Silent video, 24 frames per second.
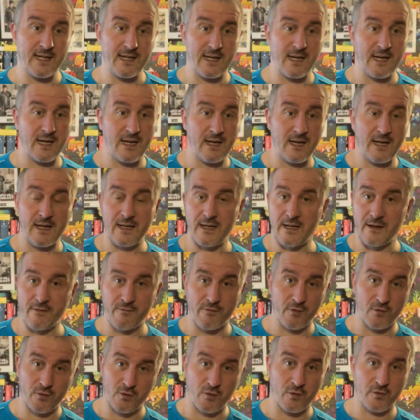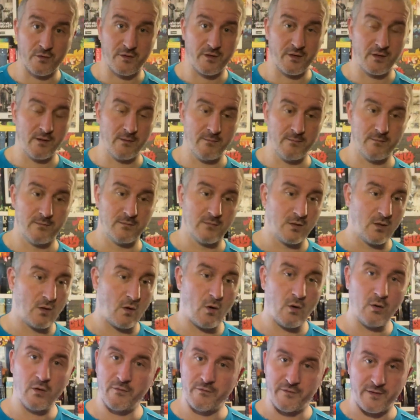It never got to them.
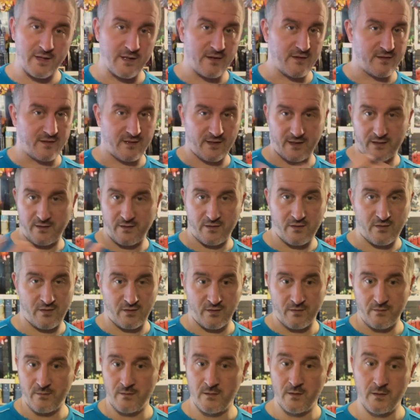All of these things